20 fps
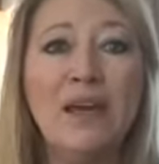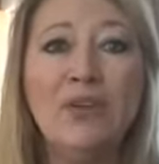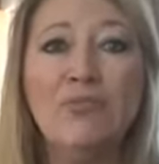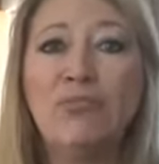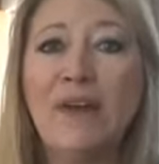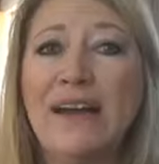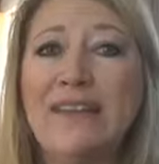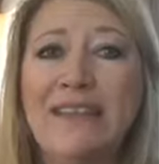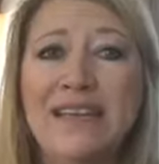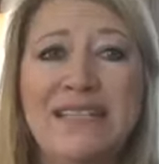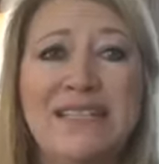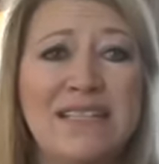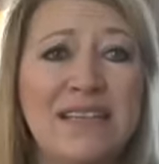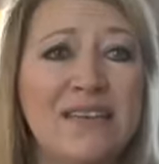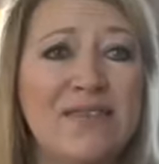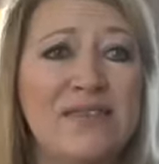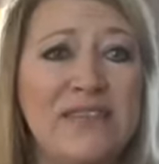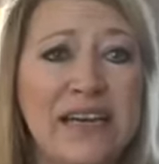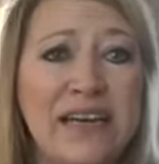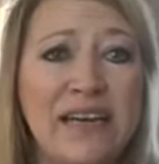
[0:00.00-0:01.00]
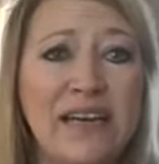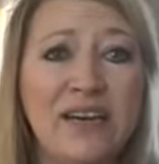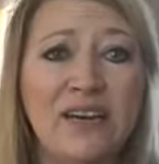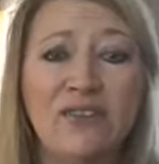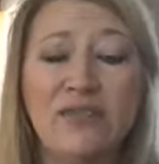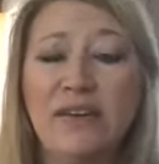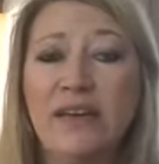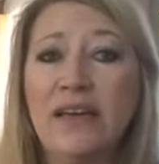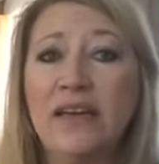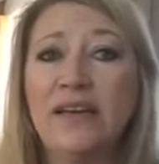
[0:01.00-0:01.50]
Write that stuff
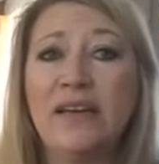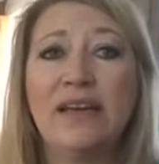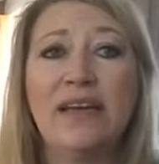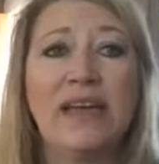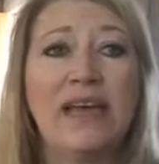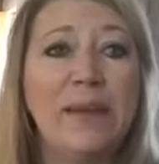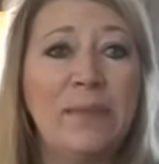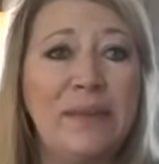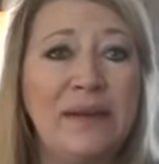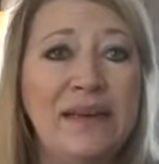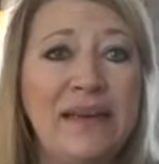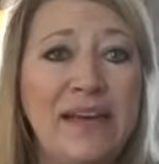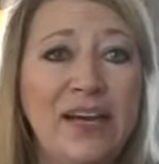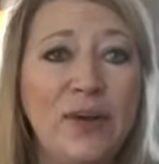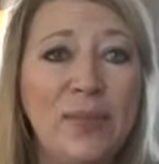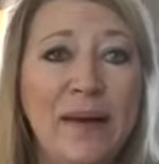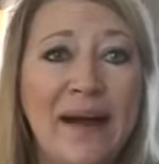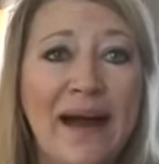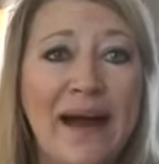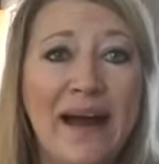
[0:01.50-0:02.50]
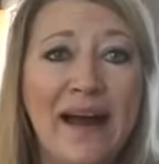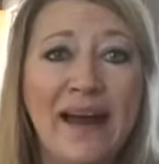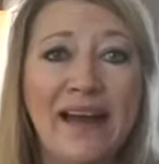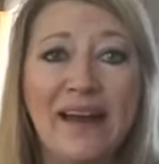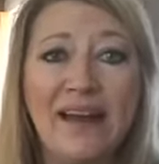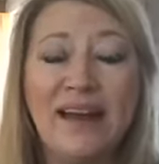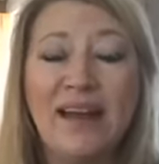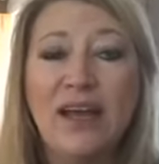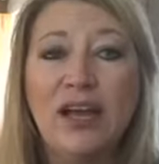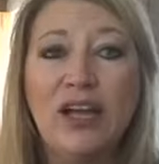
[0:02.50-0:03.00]
down, keep it
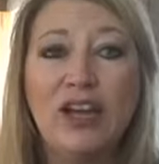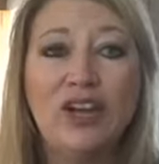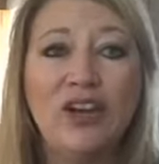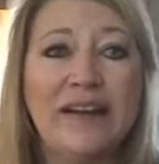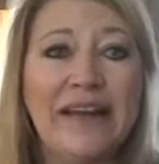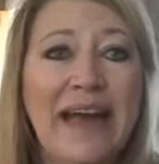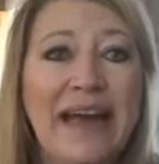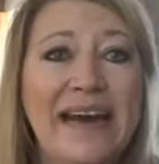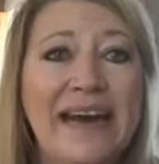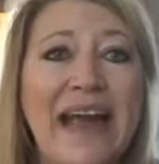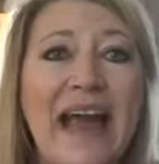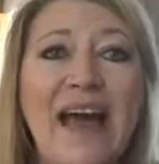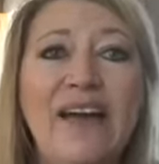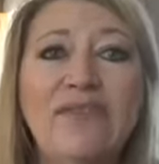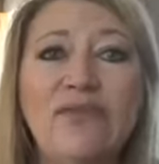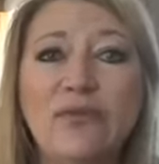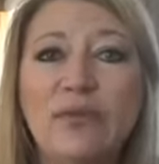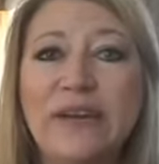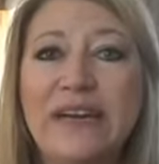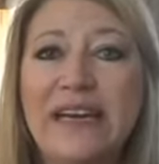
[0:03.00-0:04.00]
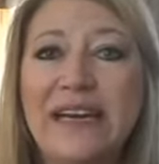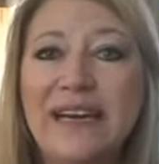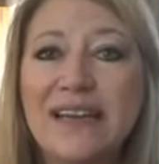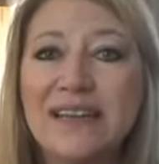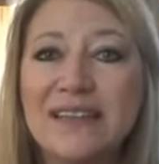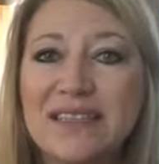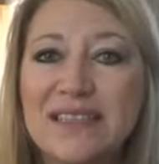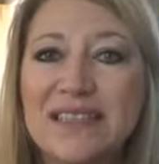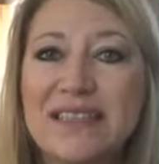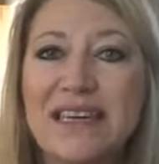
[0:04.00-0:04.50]
nearby, look at it every
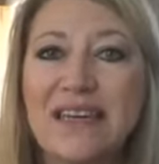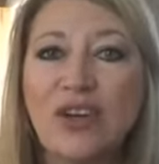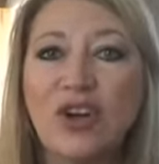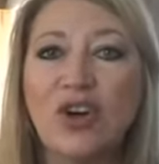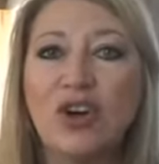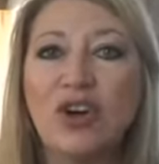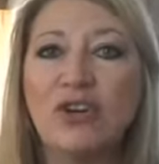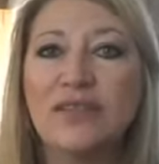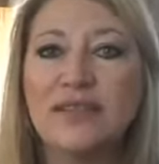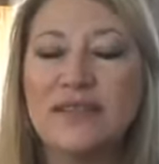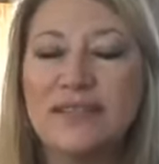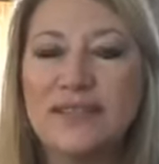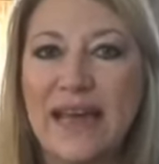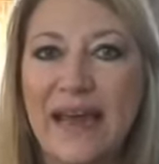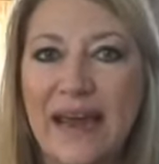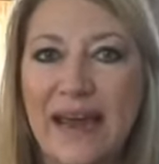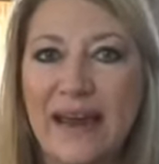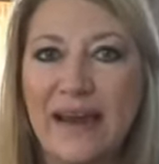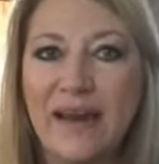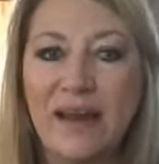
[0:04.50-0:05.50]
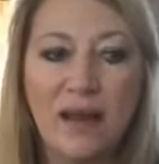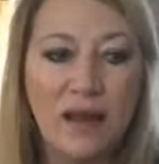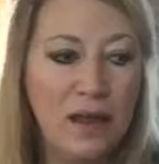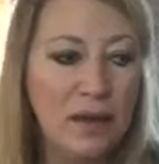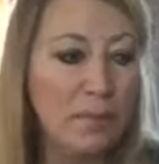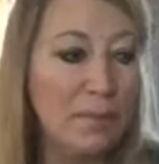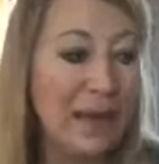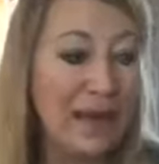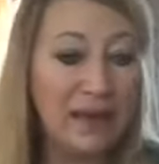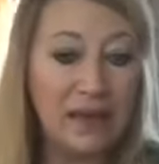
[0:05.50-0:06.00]
single day.
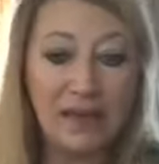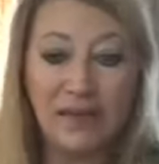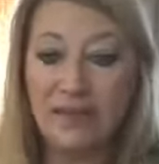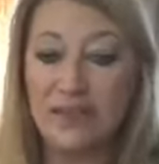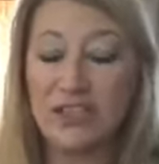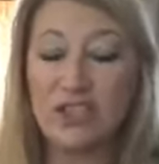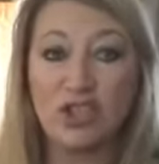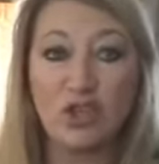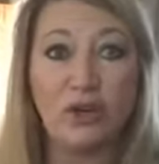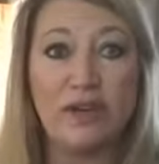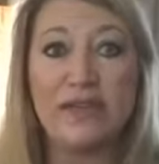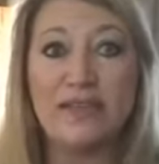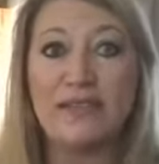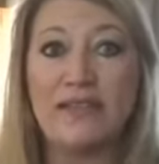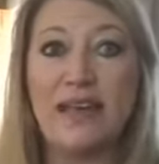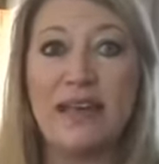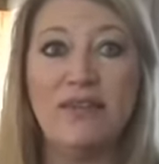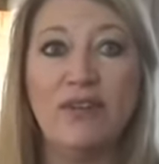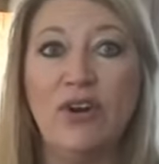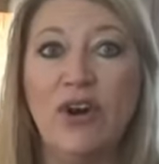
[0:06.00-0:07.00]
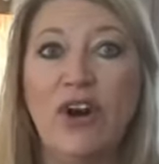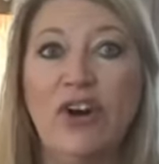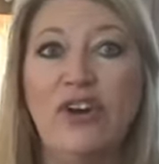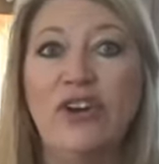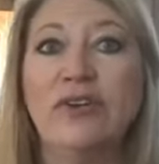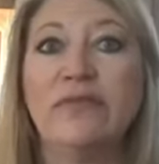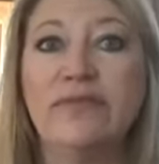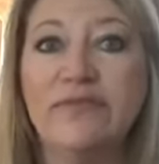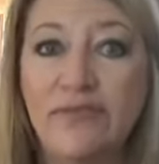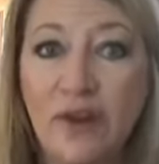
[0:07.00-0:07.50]
Make it the screensaver on
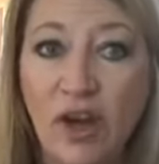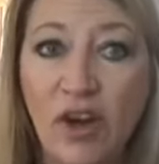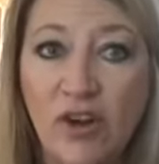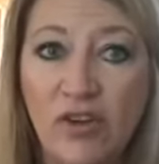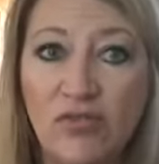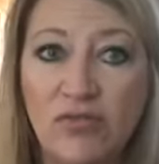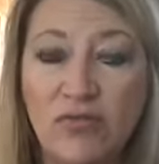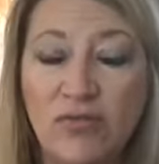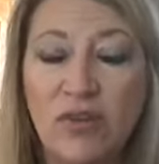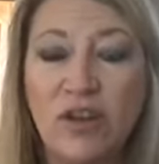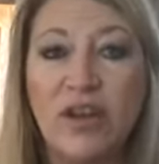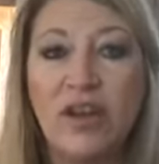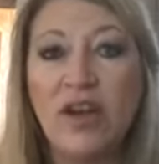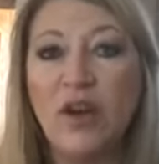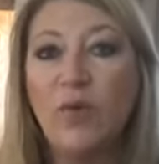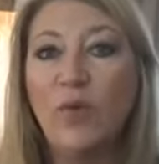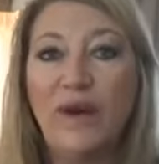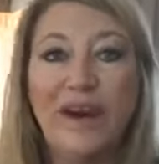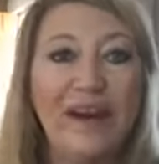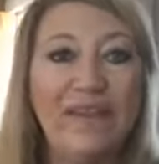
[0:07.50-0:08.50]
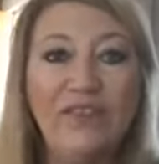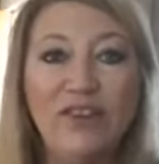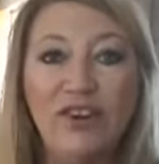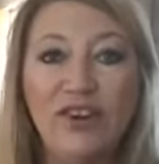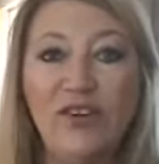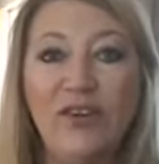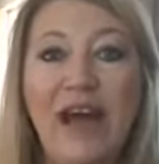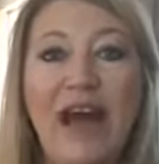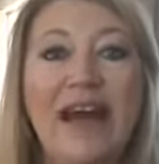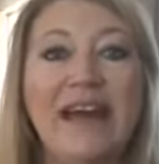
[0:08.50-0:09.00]
your phone, whatever
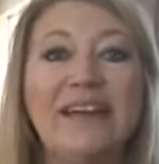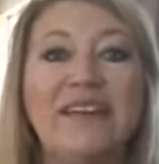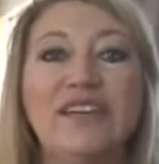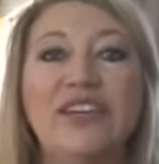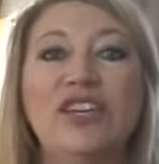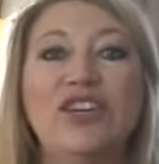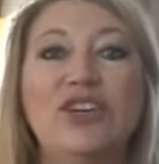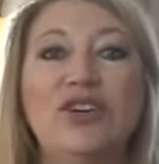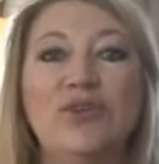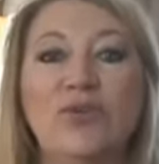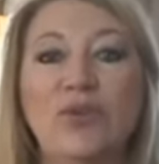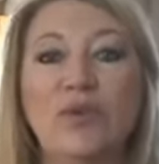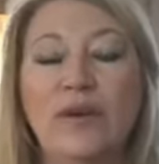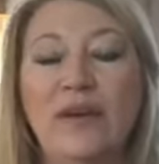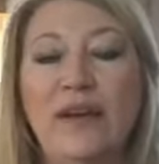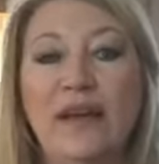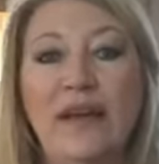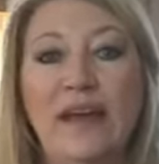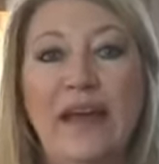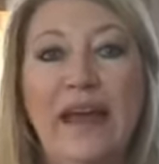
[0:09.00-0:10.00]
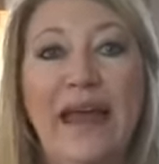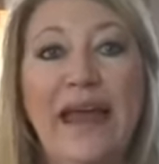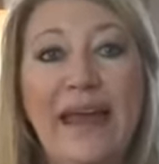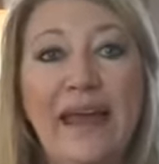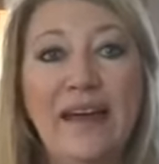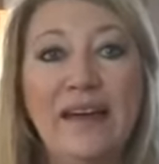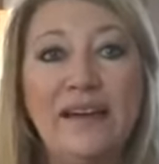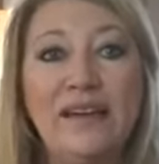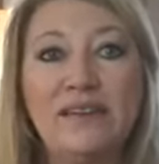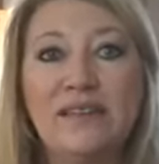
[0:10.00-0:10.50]
you got to do.
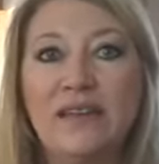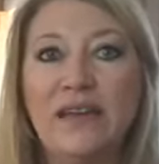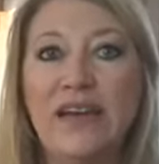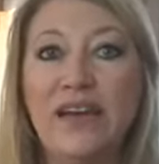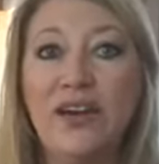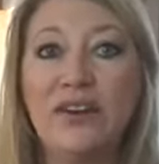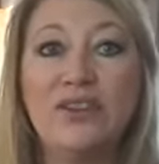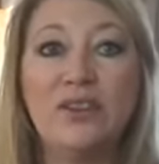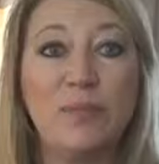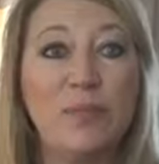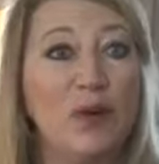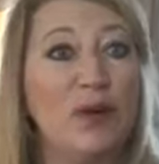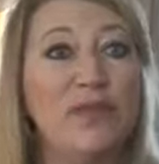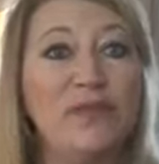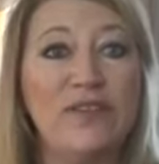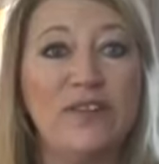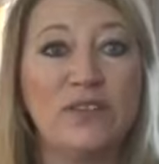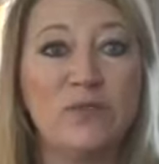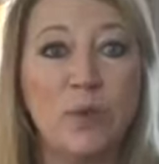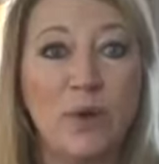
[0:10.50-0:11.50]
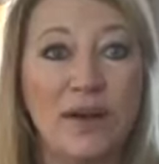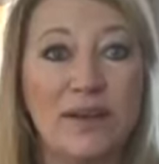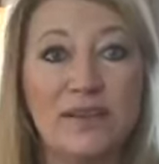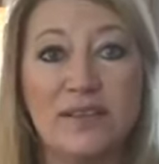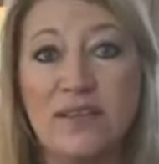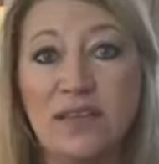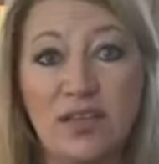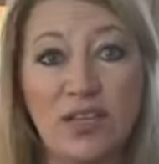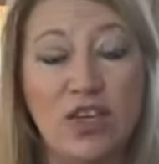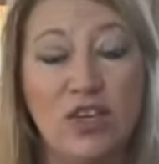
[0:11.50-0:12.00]
And here's a perfect one
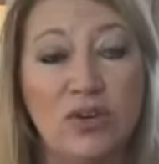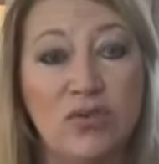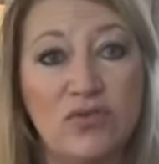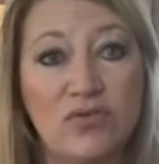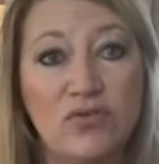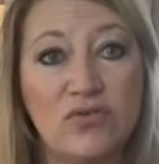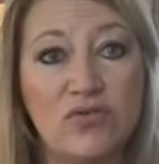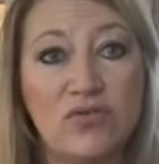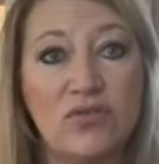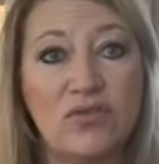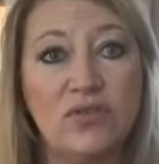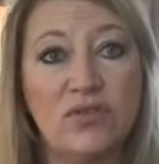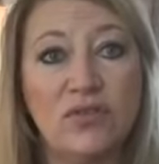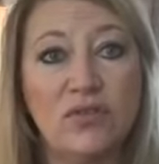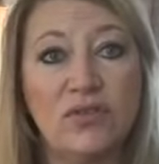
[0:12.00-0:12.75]
to use.